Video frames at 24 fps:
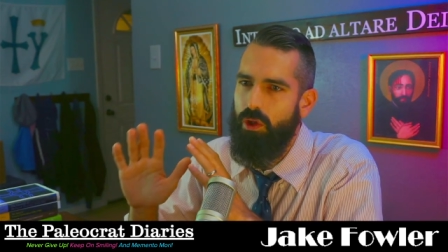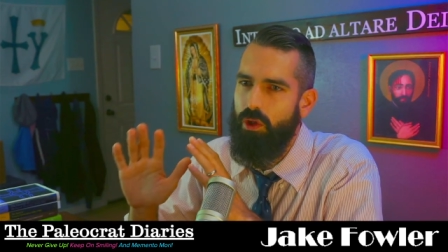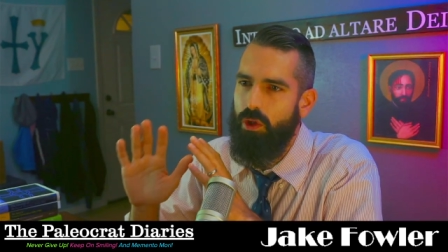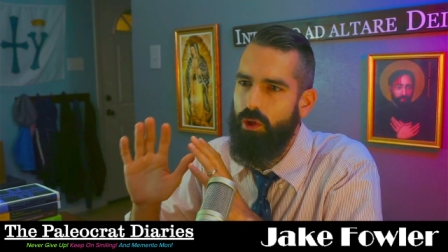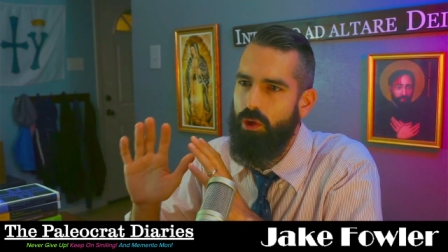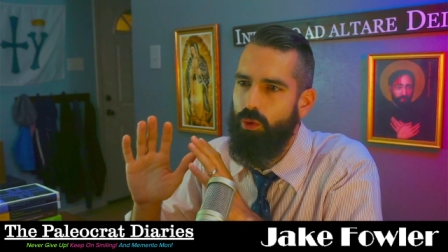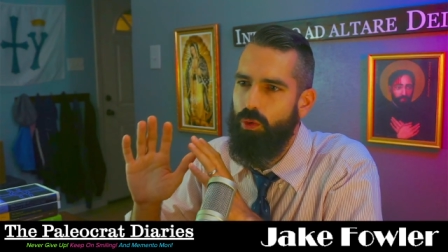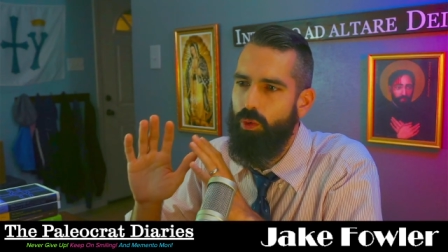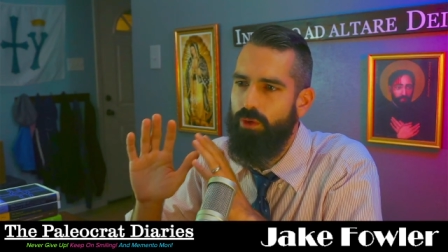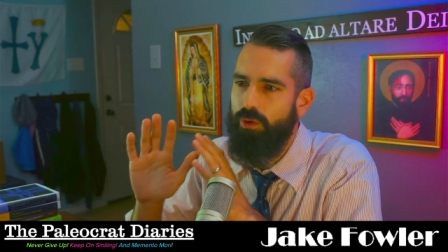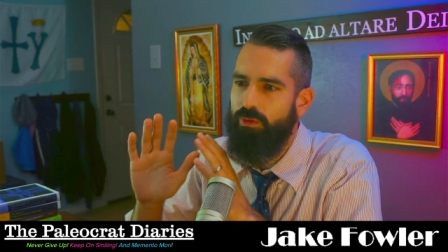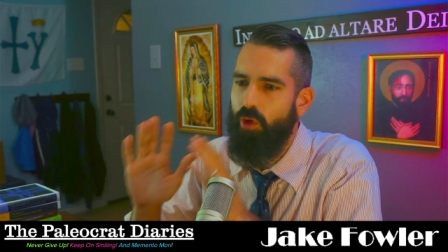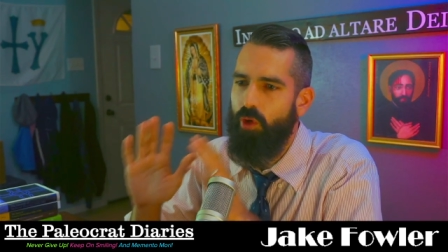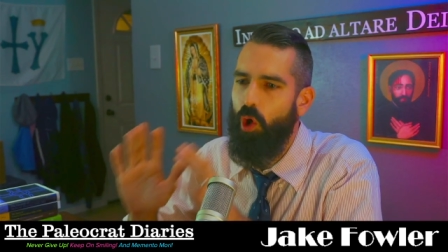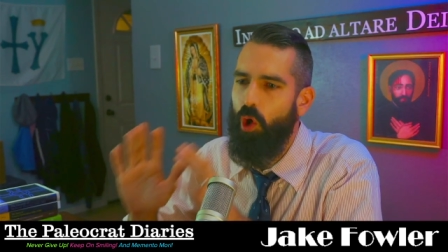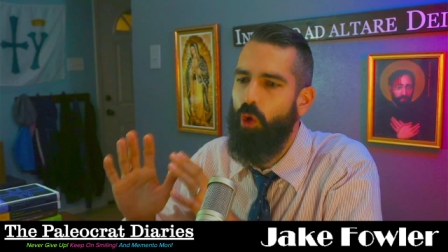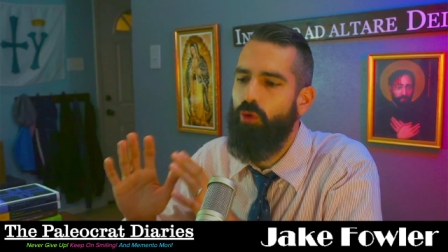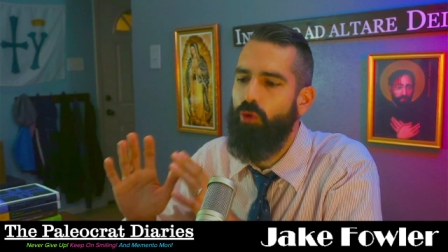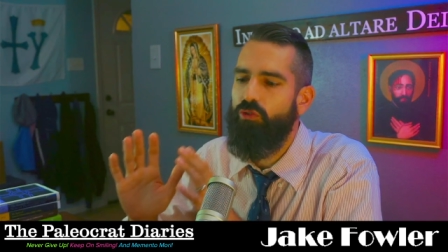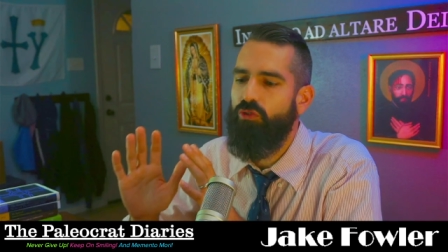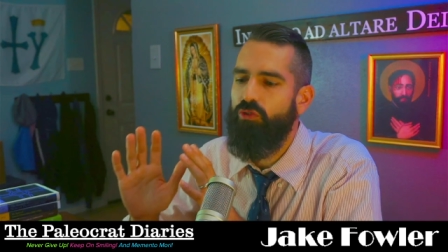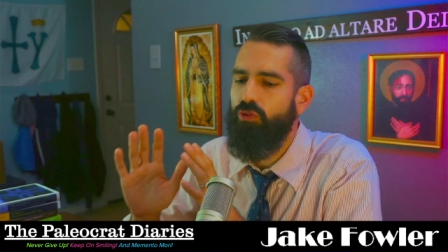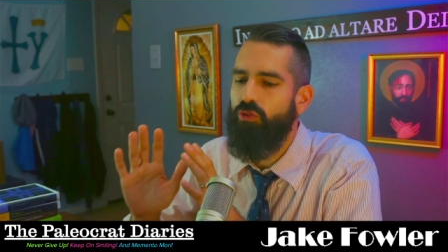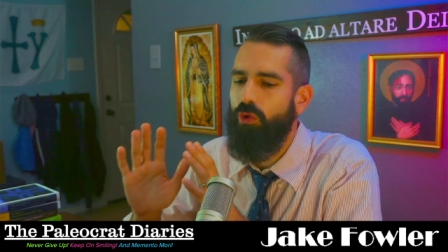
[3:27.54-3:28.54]
with
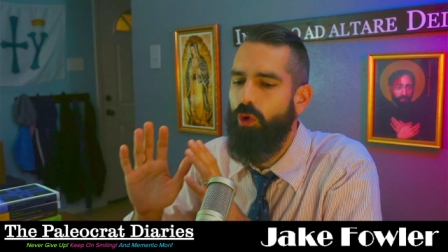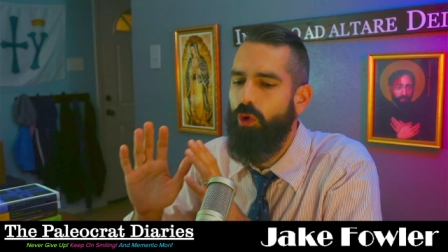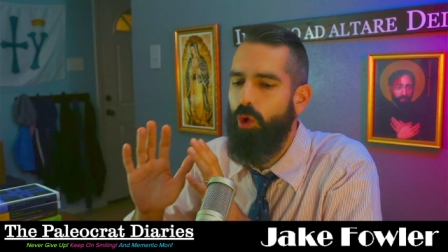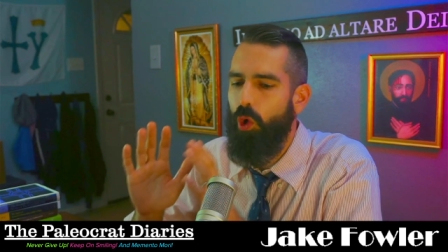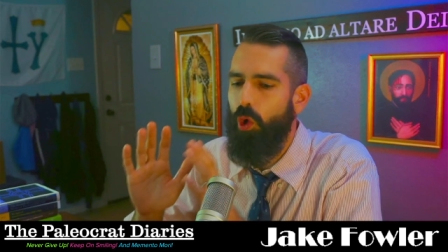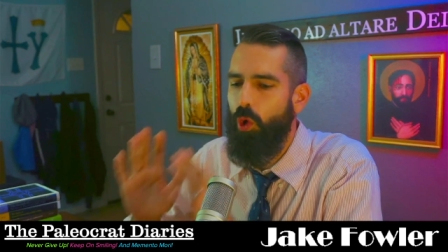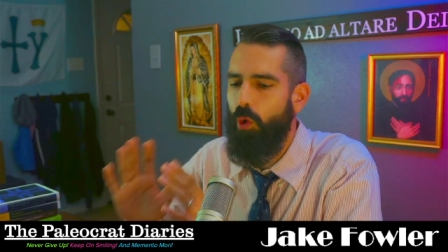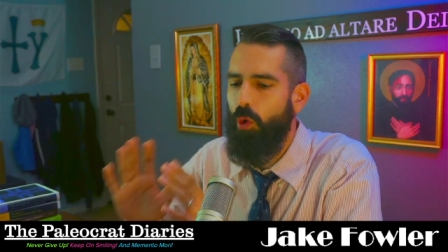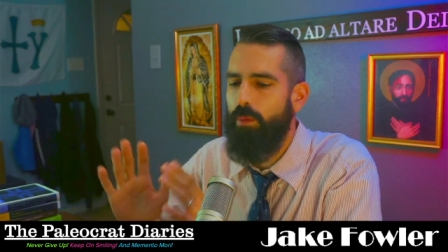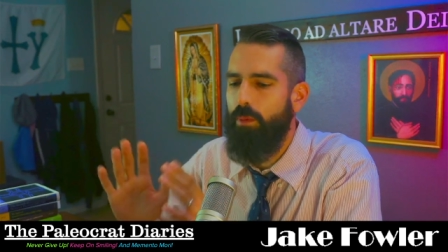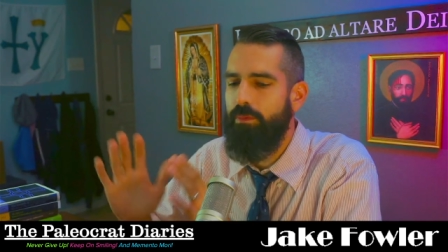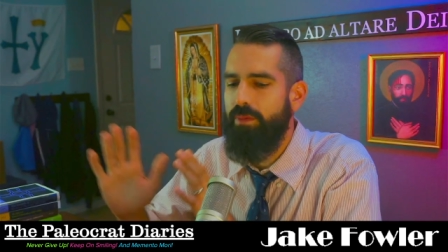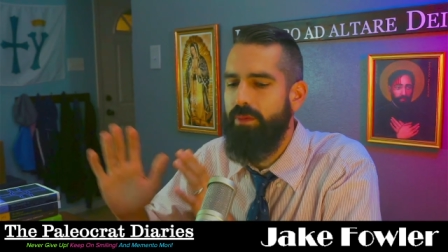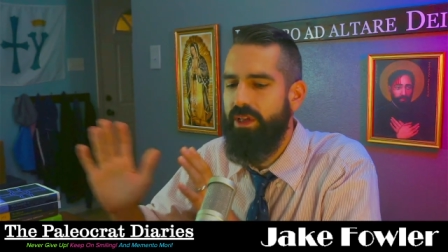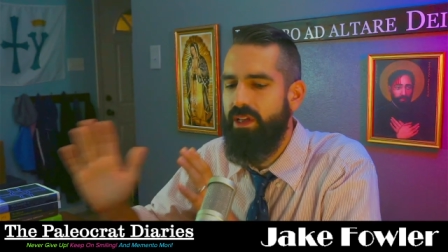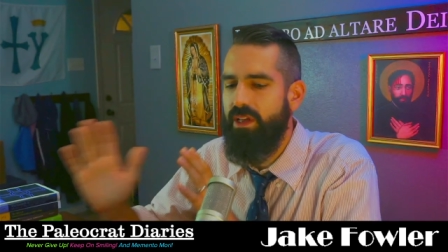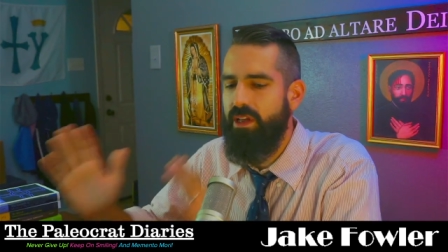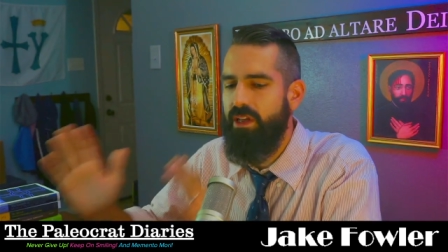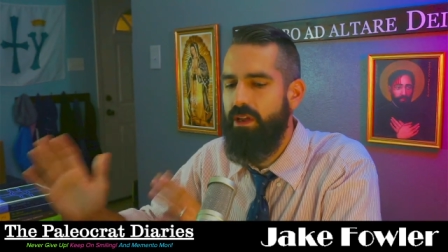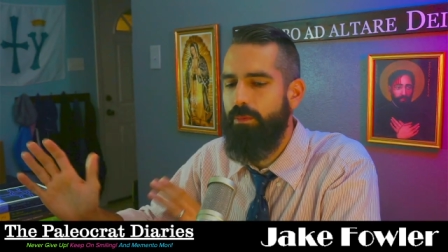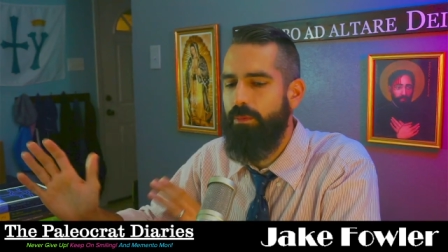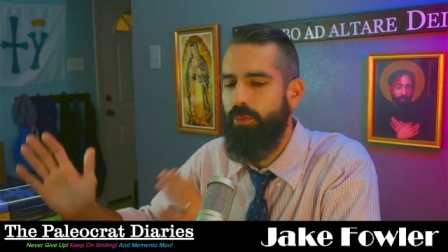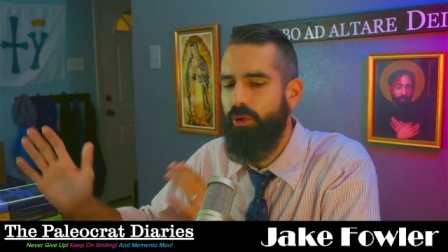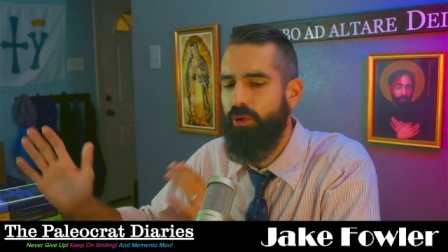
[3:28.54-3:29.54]
those whom
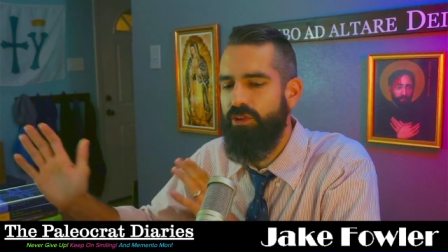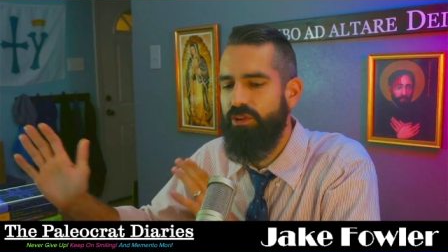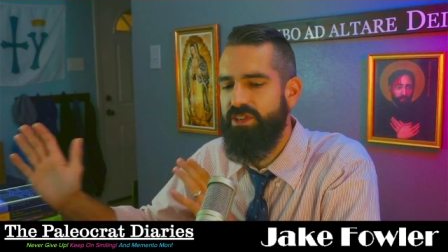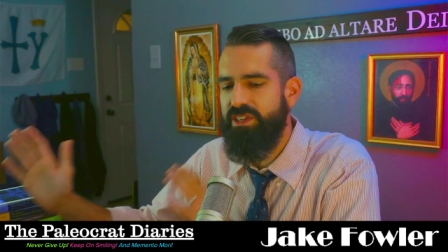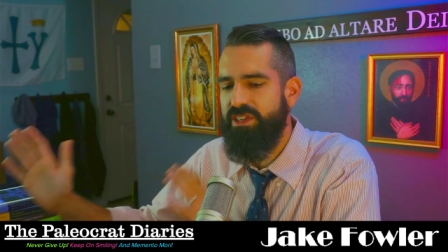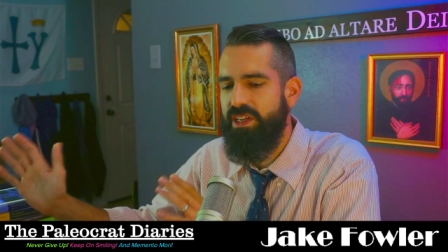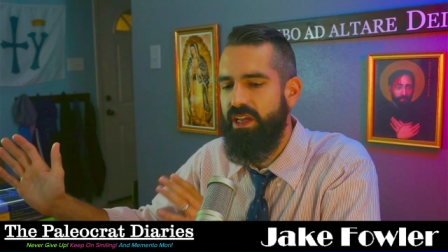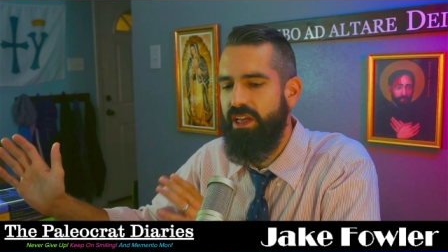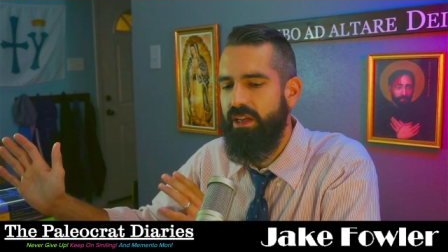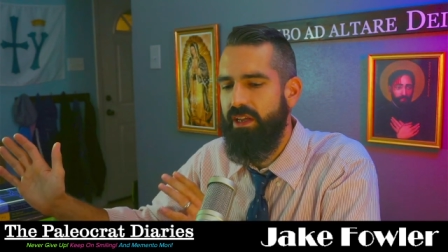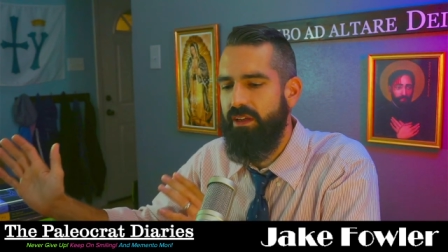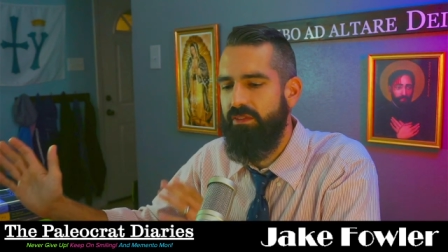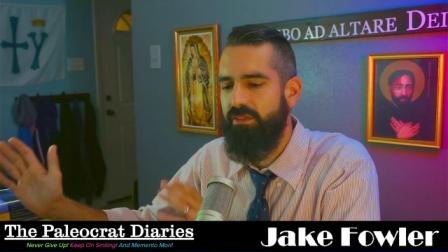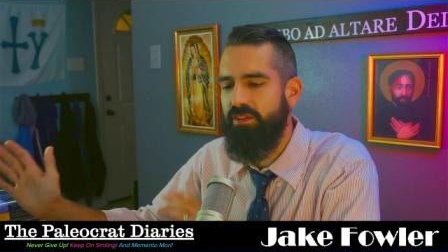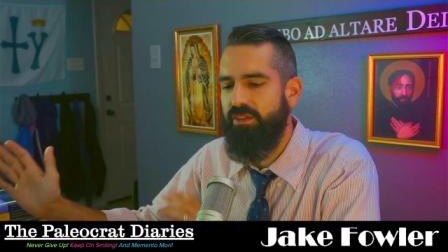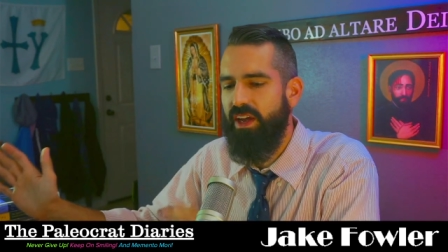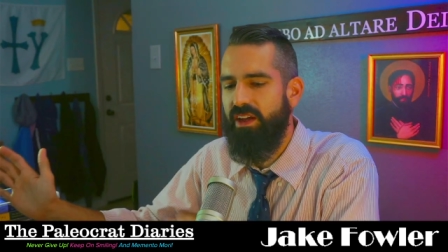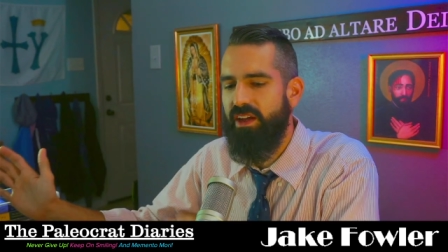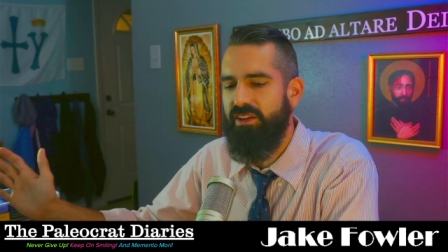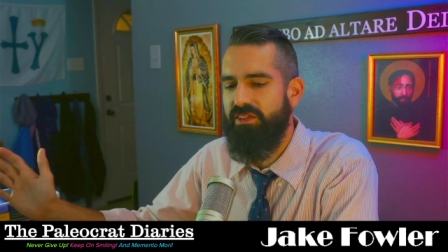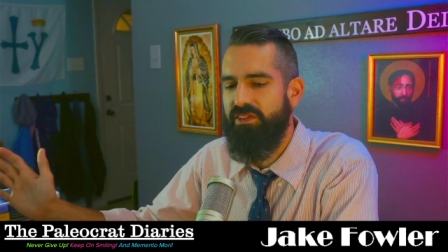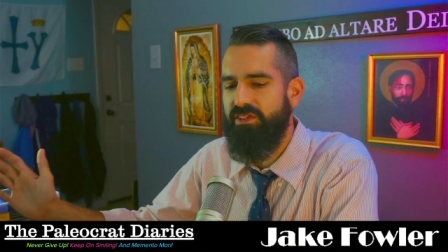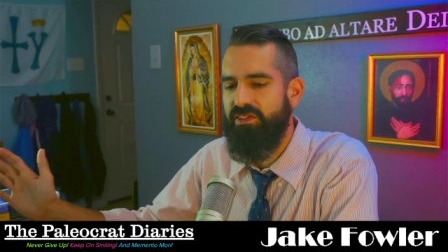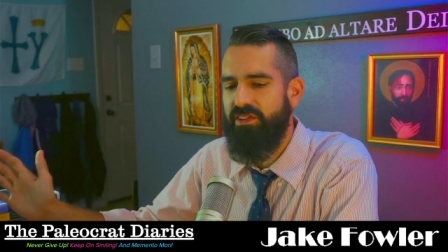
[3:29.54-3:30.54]
he perceived
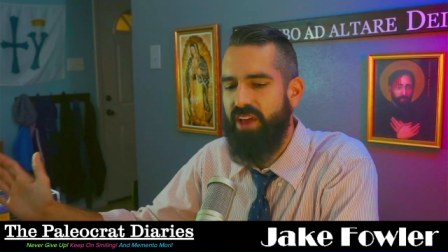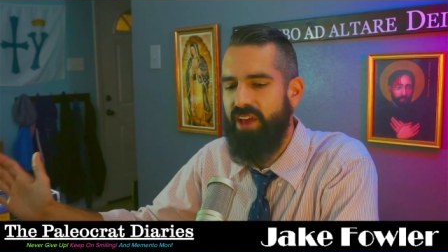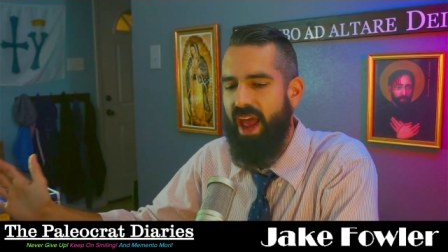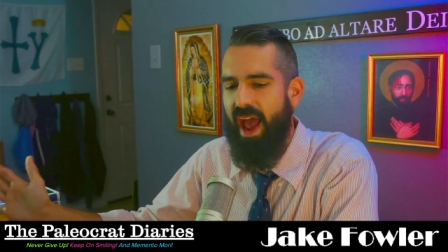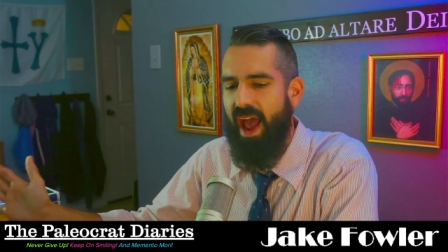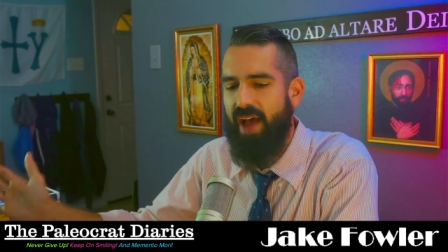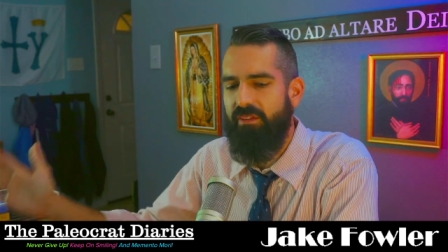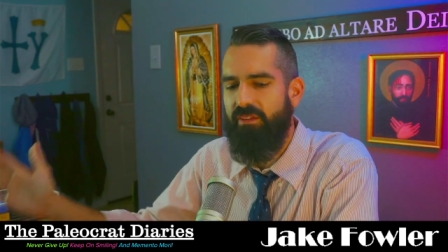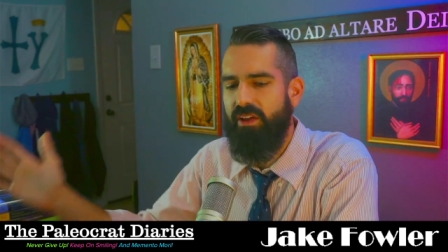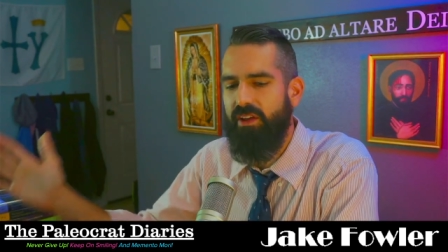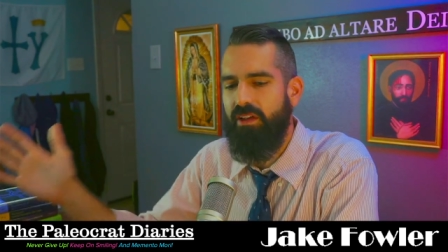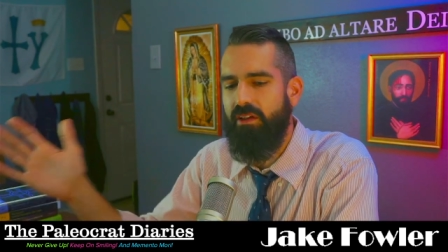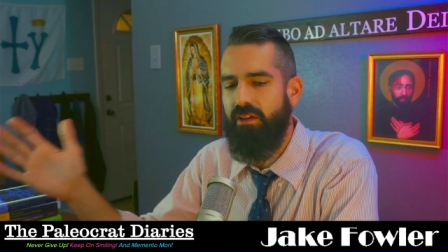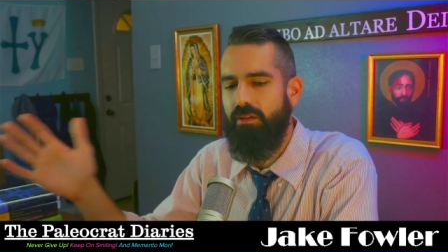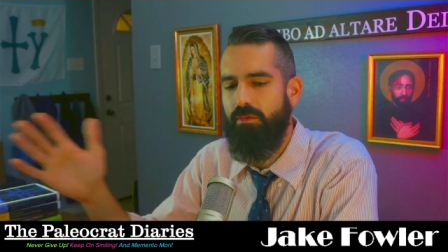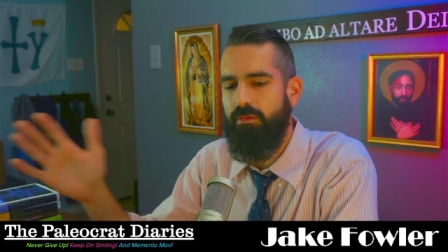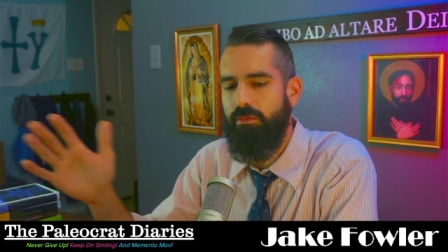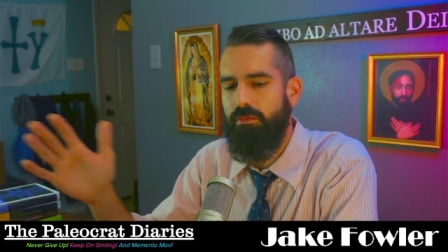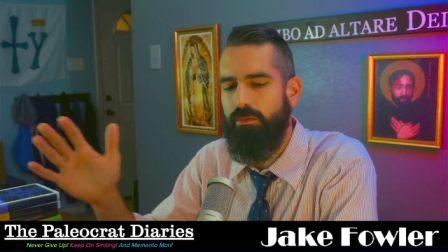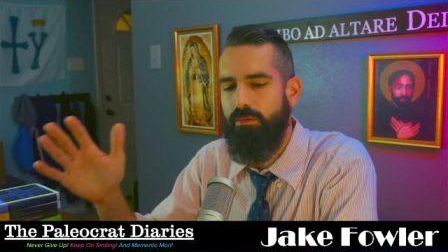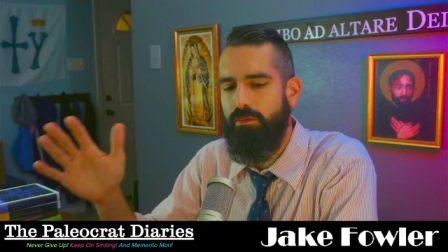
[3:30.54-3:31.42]
as having